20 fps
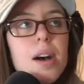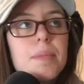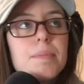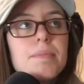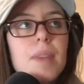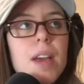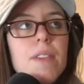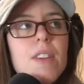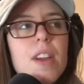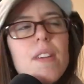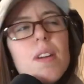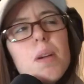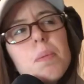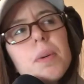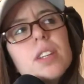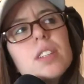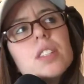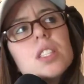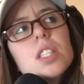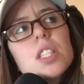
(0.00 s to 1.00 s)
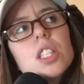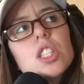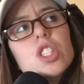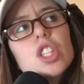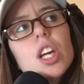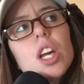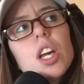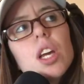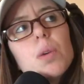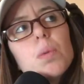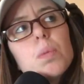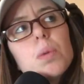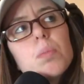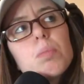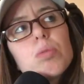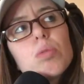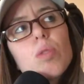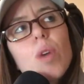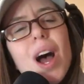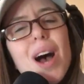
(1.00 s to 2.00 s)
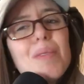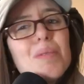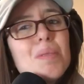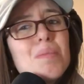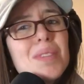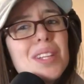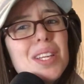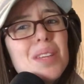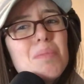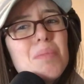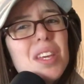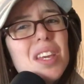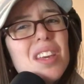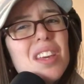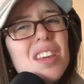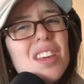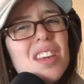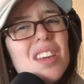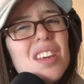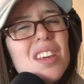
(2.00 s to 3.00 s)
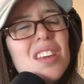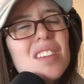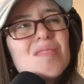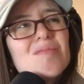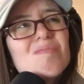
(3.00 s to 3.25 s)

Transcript: My favorite place to DJ would probably be